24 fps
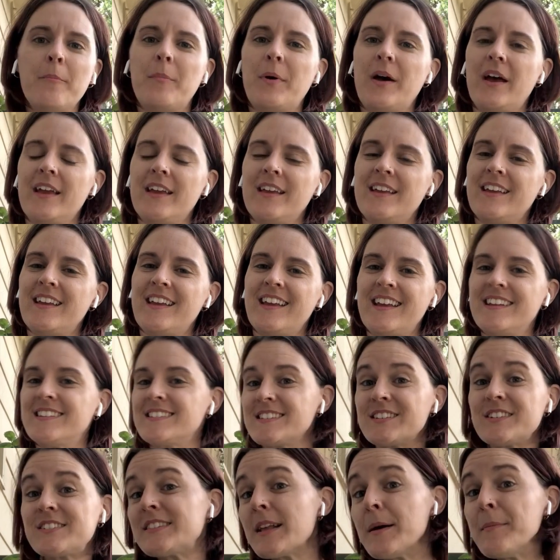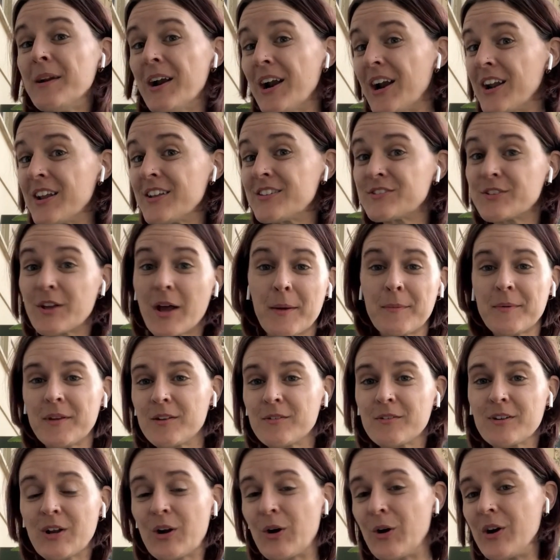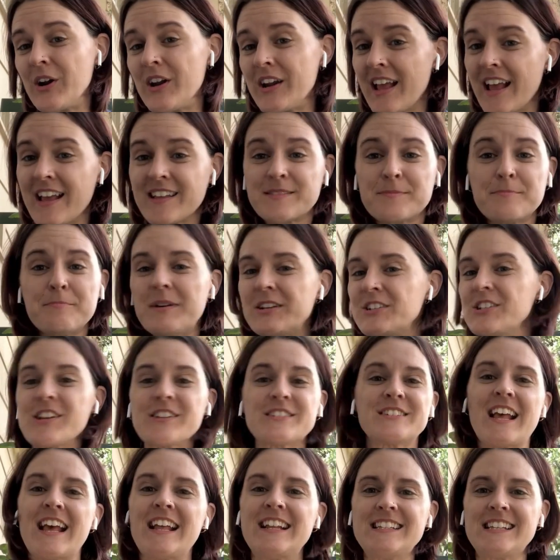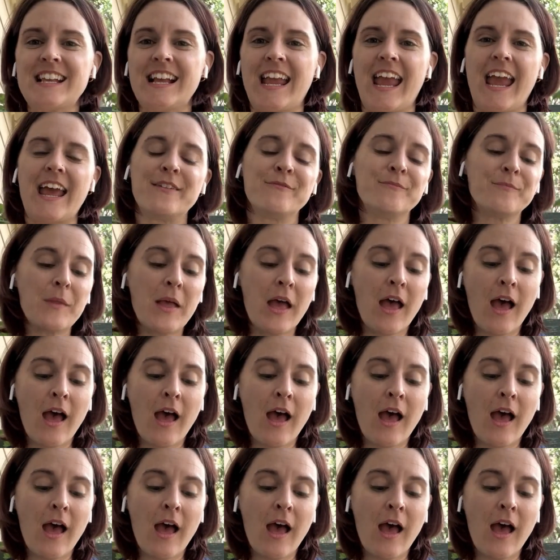But it's still summer, so I'm going to record as much outside as I can.